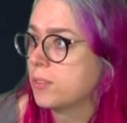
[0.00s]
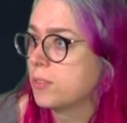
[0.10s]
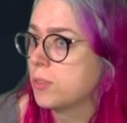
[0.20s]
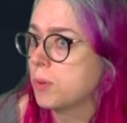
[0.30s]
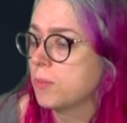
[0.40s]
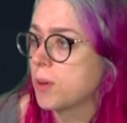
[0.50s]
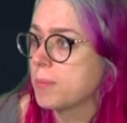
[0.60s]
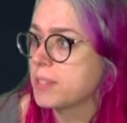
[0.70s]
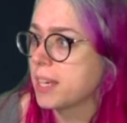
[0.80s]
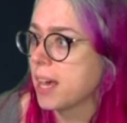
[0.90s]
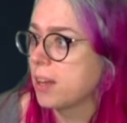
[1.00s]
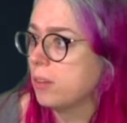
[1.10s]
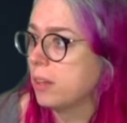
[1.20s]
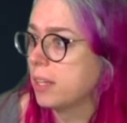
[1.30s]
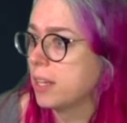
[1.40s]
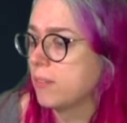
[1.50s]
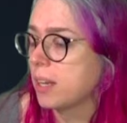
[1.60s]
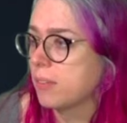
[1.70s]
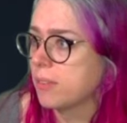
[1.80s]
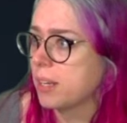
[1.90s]
to and from Seattle, and
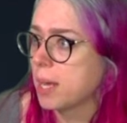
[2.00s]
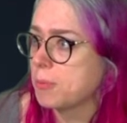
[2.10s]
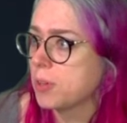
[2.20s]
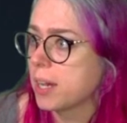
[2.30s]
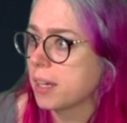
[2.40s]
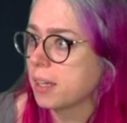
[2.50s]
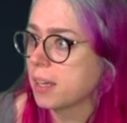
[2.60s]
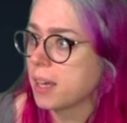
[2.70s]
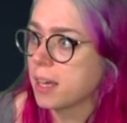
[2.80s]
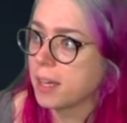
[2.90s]
then I've done Amtrak